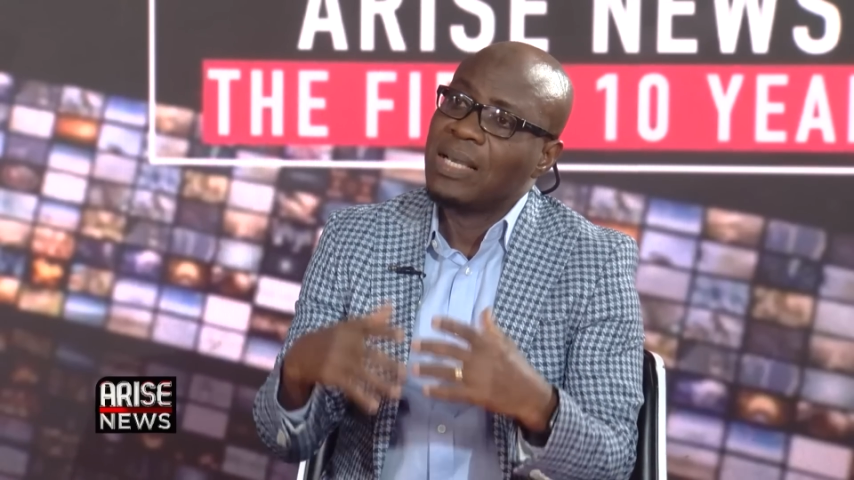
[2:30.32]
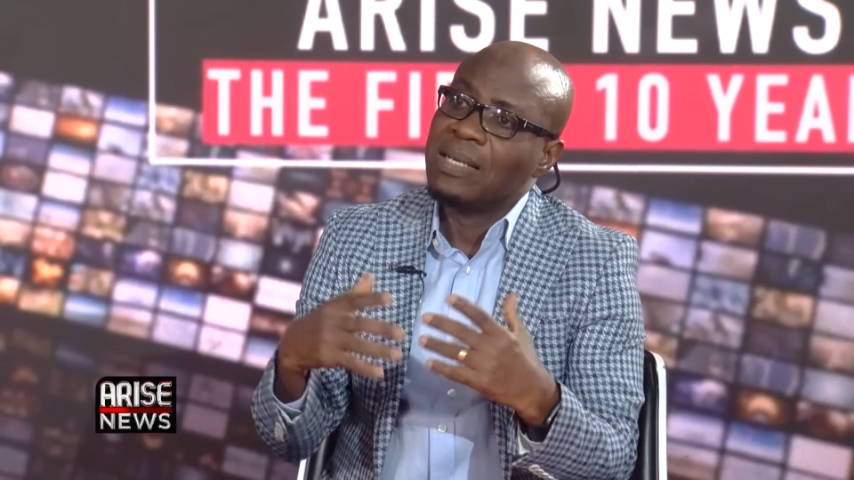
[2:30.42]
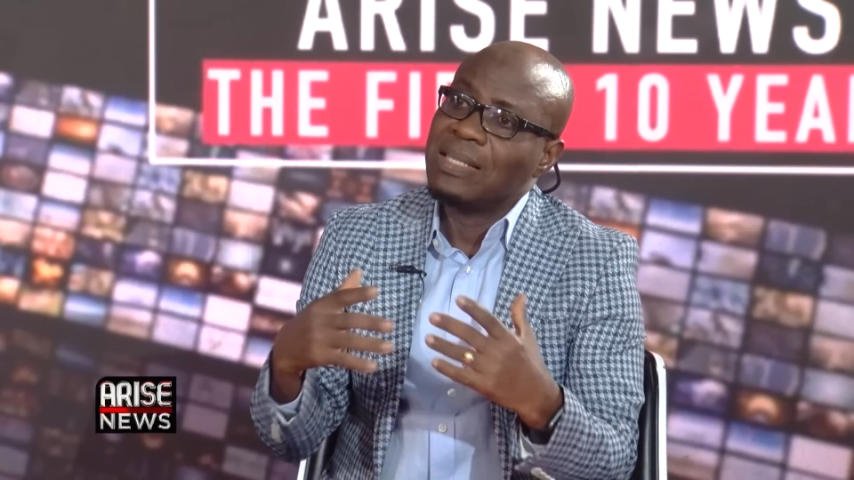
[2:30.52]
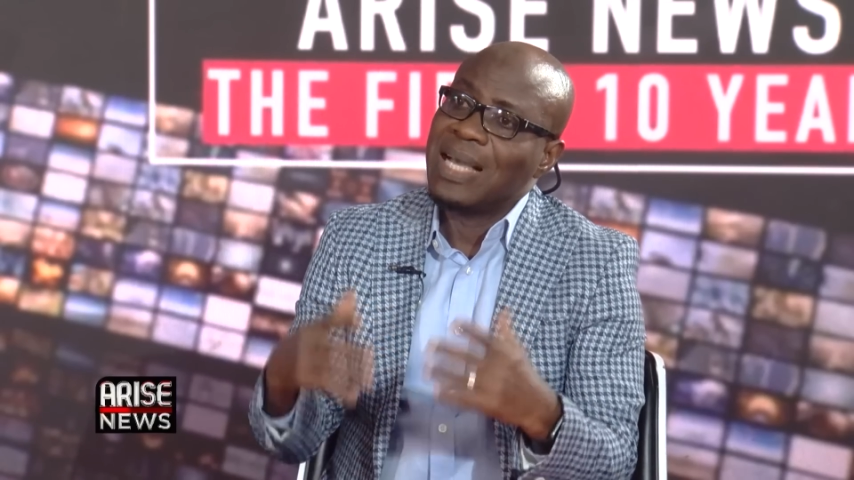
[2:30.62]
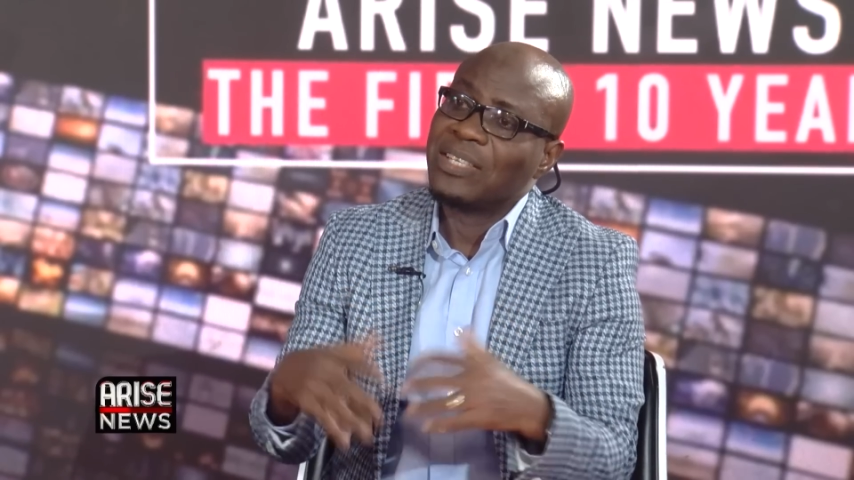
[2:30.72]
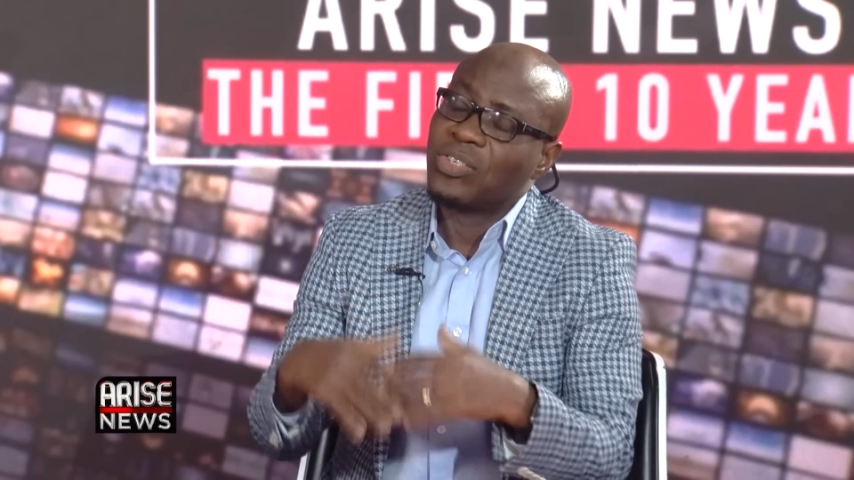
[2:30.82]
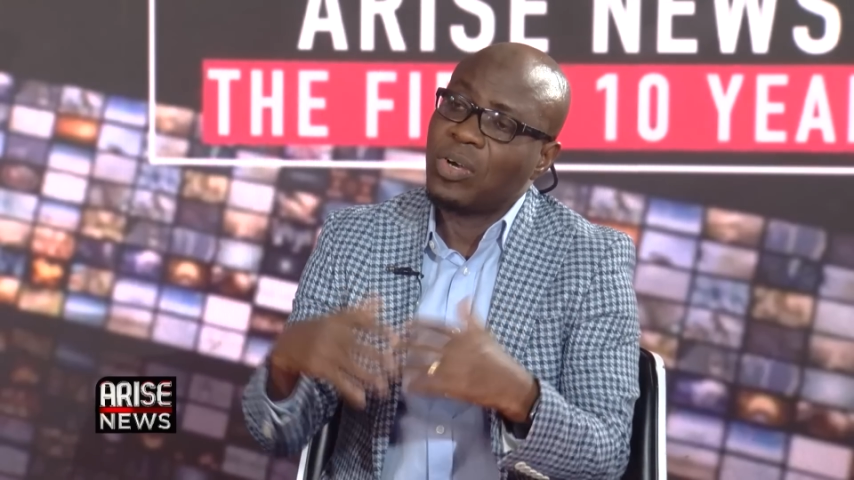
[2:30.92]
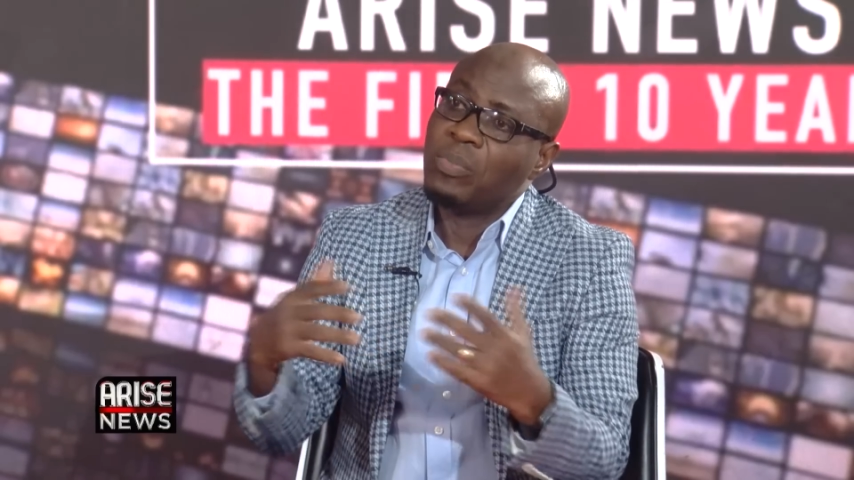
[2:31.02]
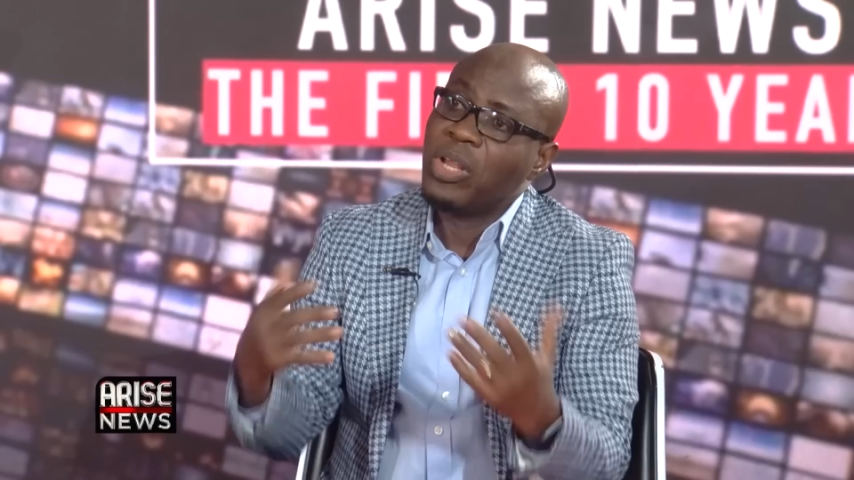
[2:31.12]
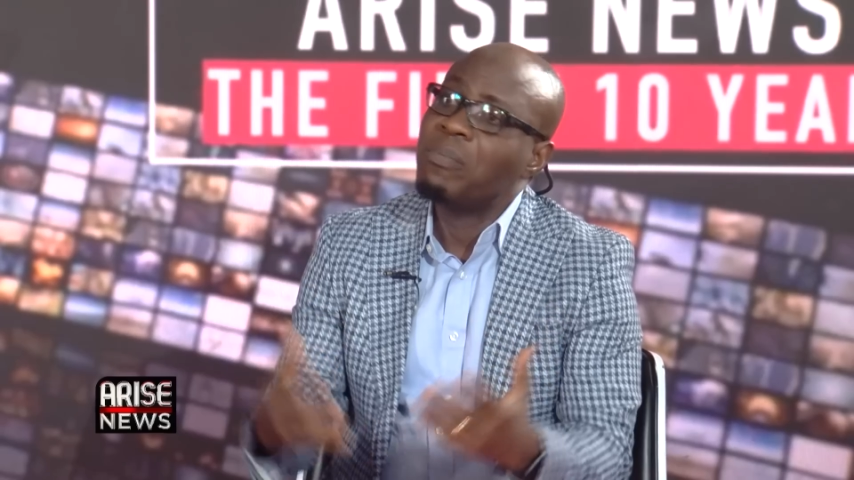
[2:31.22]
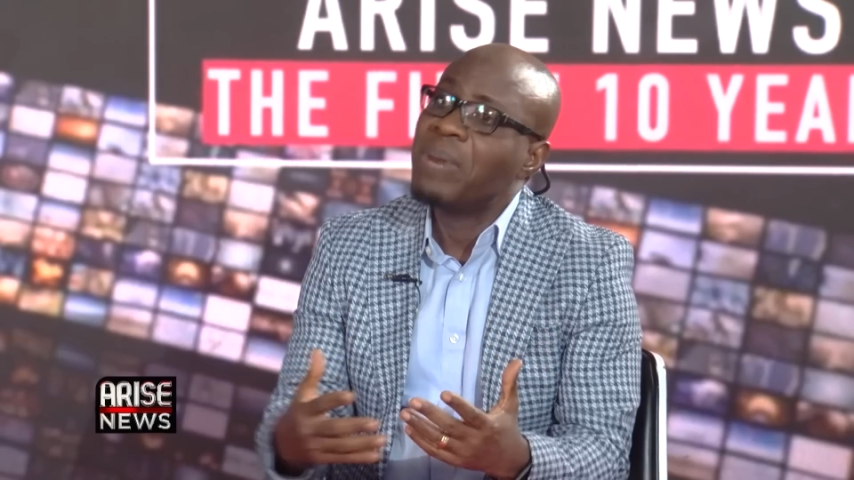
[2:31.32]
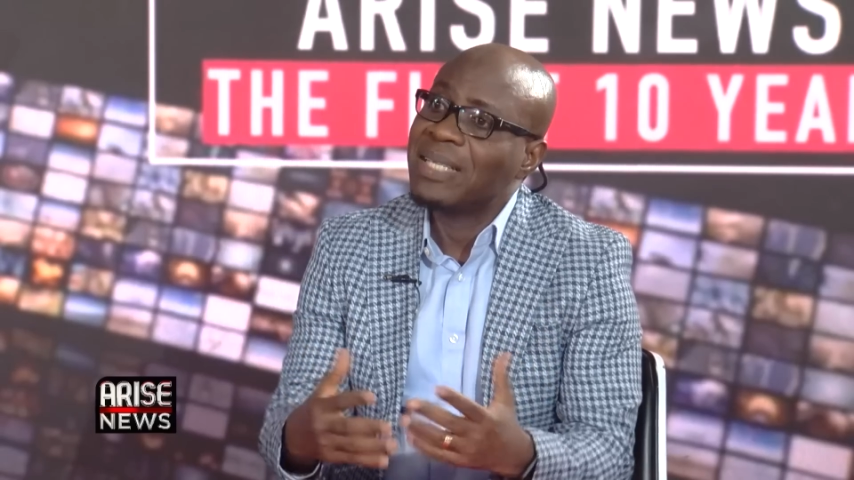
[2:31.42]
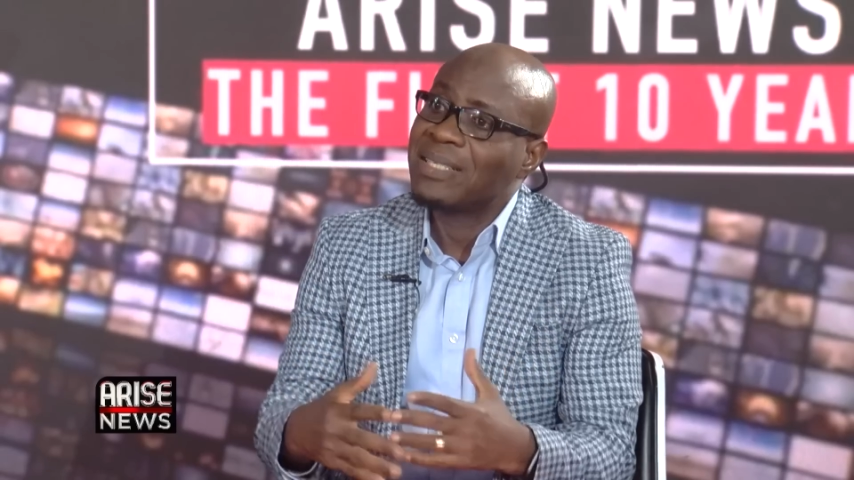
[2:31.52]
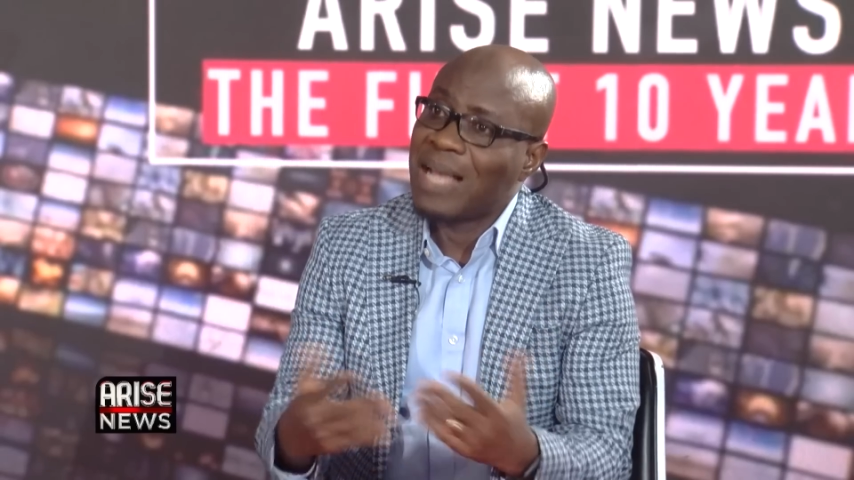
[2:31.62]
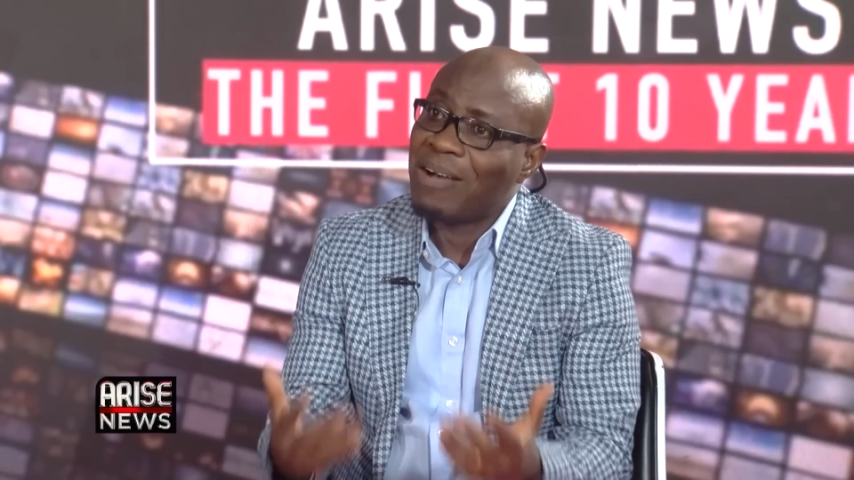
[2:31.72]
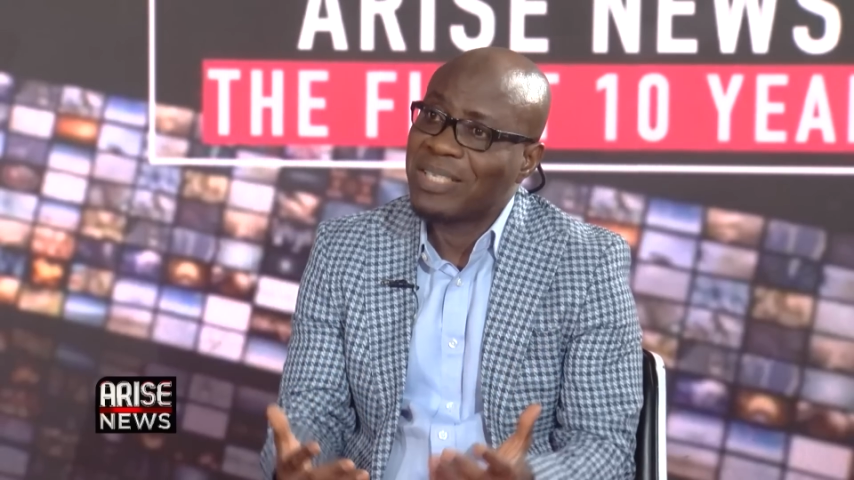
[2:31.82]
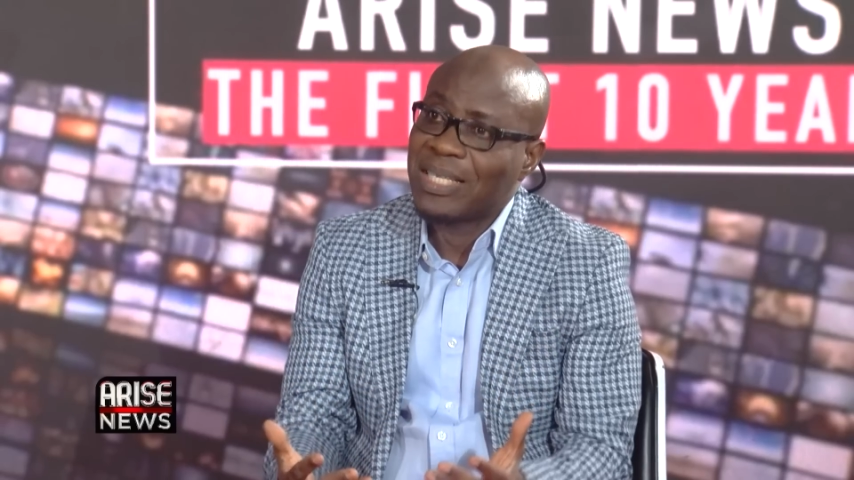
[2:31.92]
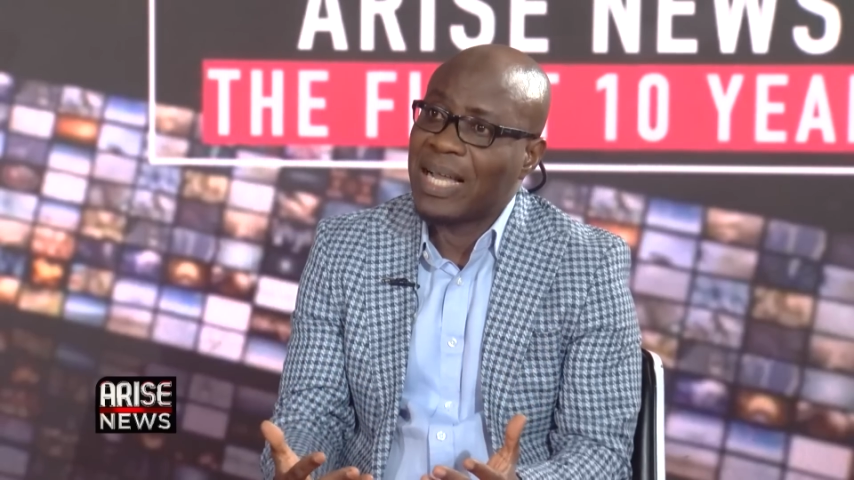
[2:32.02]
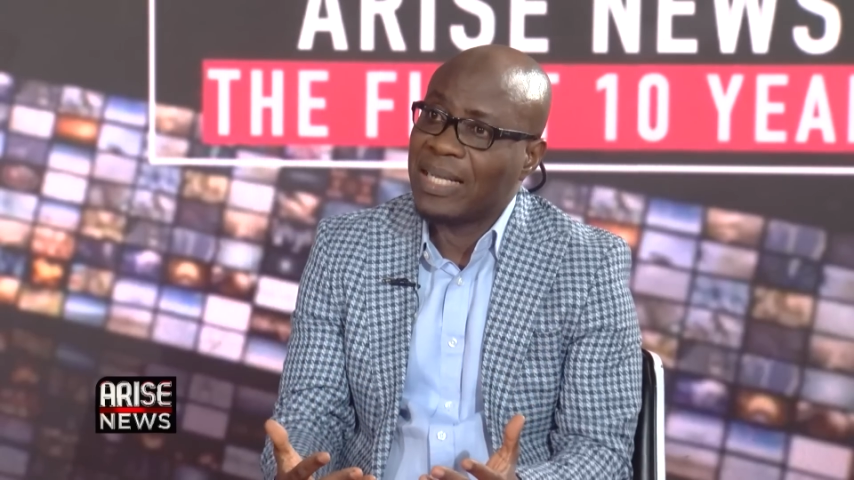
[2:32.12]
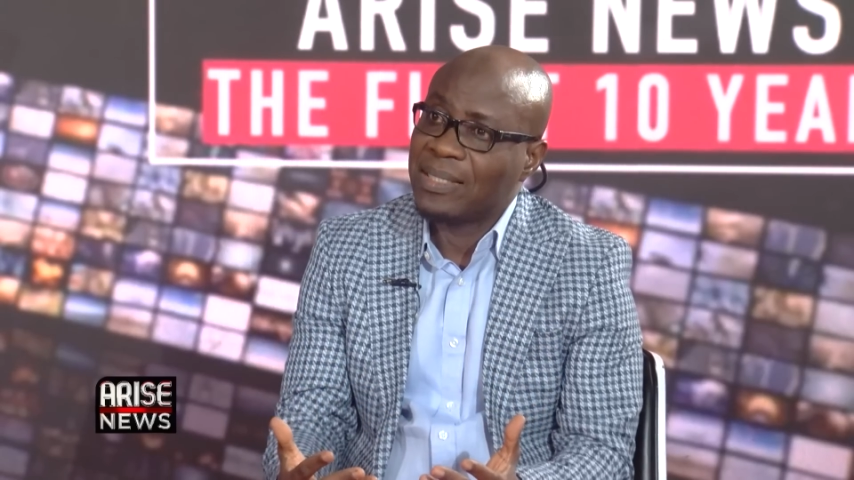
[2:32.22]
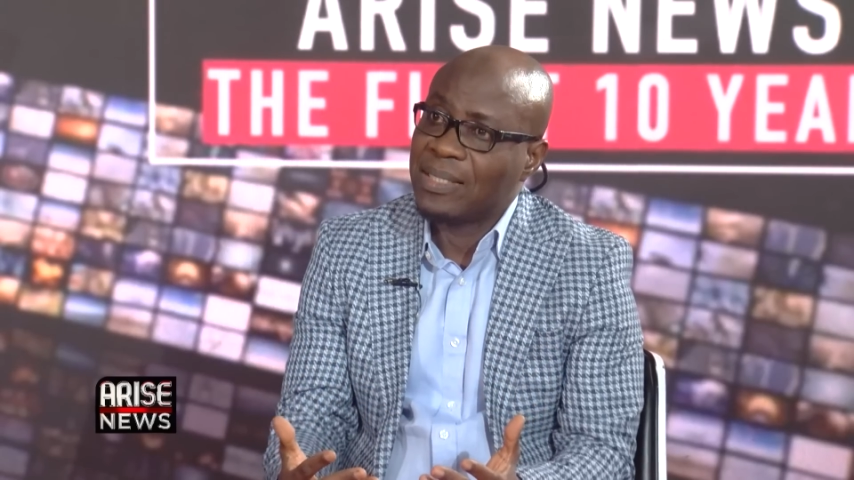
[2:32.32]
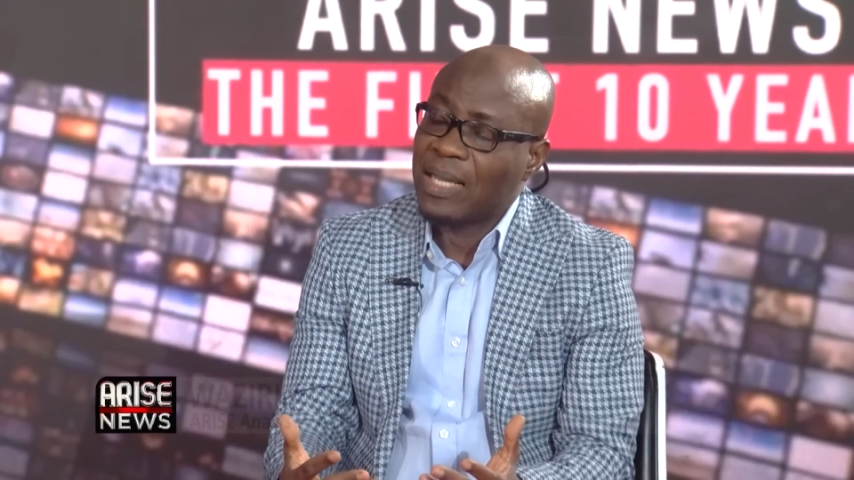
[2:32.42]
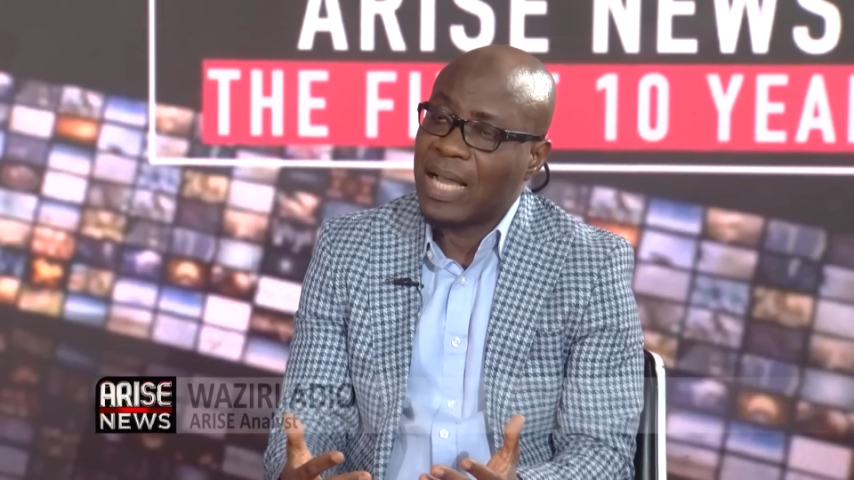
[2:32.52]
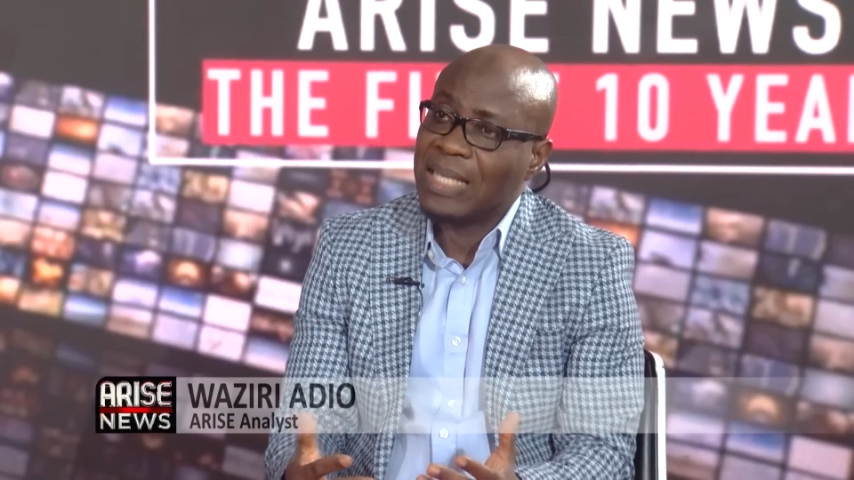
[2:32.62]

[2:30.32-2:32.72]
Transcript: there are some numbers outside uh,